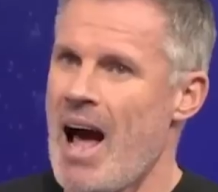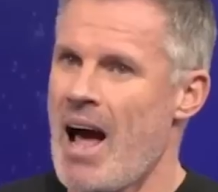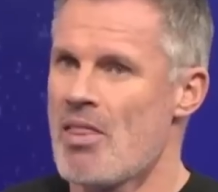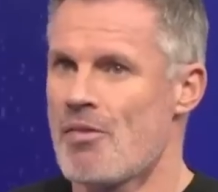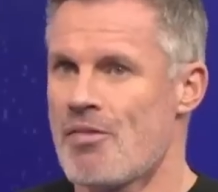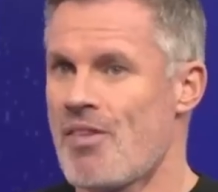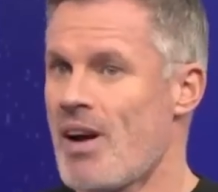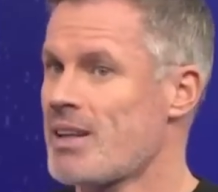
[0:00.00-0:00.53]
and
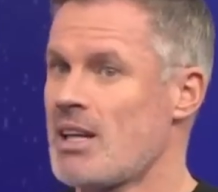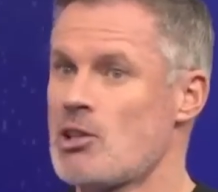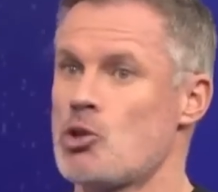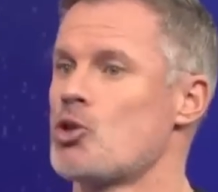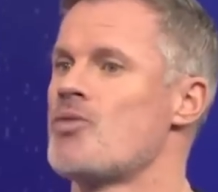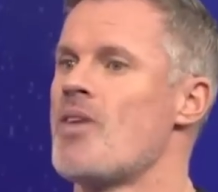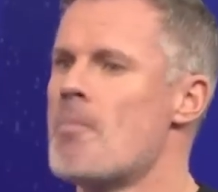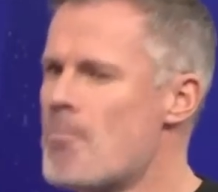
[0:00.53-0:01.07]
the fact that
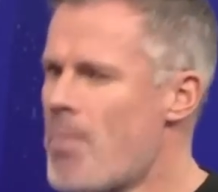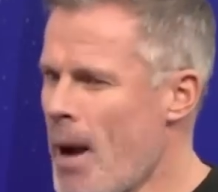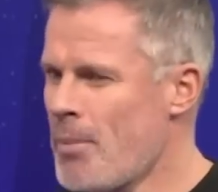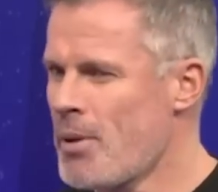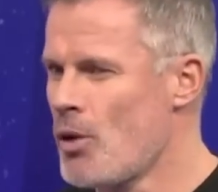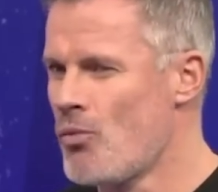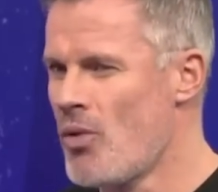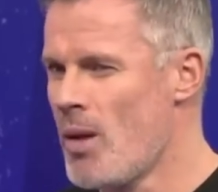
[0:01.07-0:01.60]
sort of
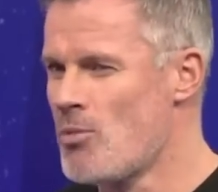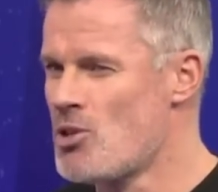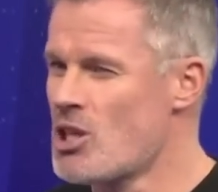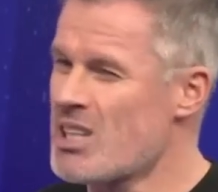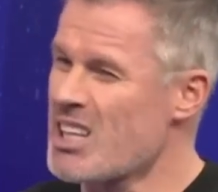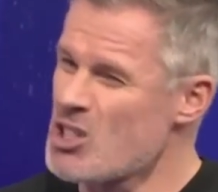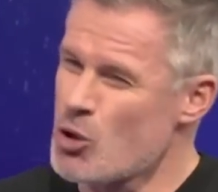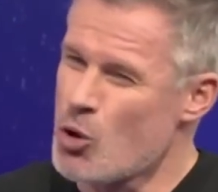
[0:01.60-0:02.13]
Mbappe at Real
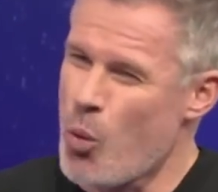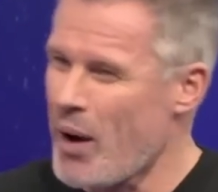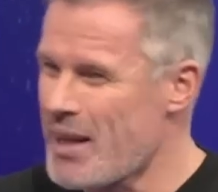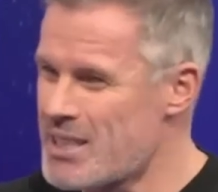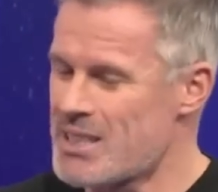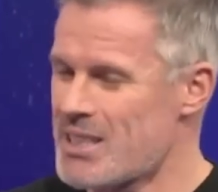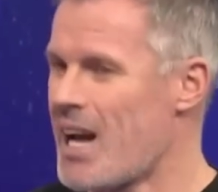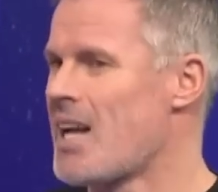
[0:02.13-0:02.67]
Madrid hasn't
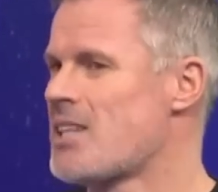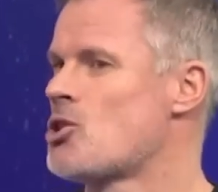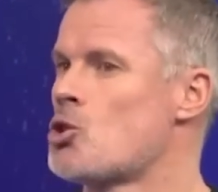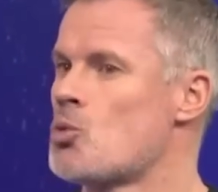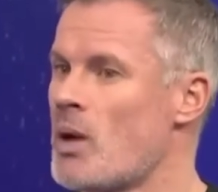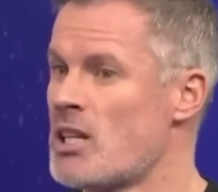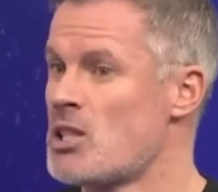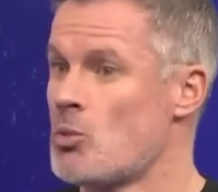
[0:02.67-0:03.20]
quite started
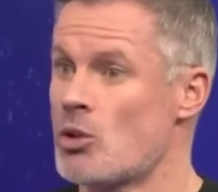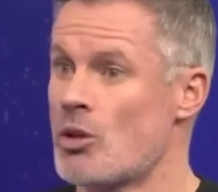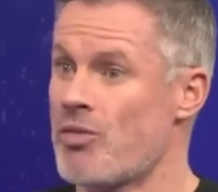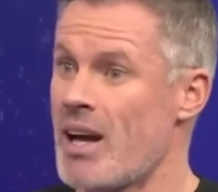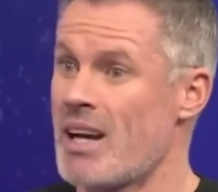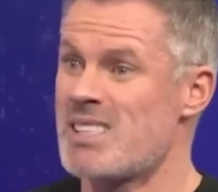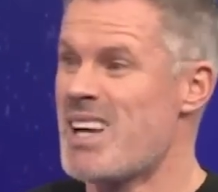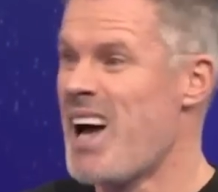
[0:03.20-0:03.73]
as well as he would have
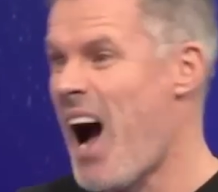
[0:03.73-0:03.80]
liked,